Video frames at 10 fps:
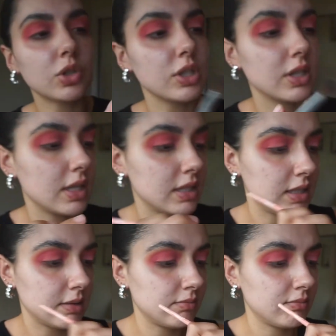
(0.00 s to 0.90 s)
is this
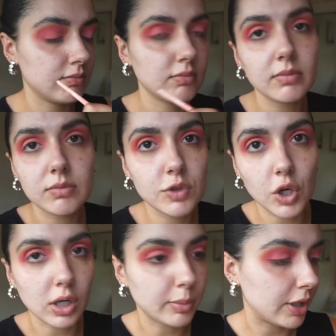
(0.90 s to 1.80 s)

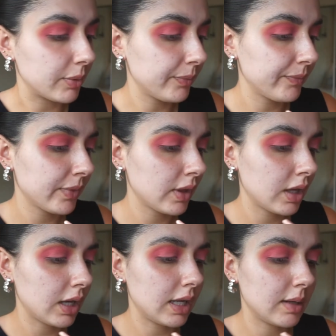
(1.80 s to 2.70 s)
chocolate brown,
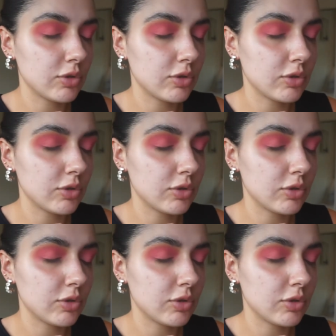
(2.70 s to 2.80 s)
and I'm just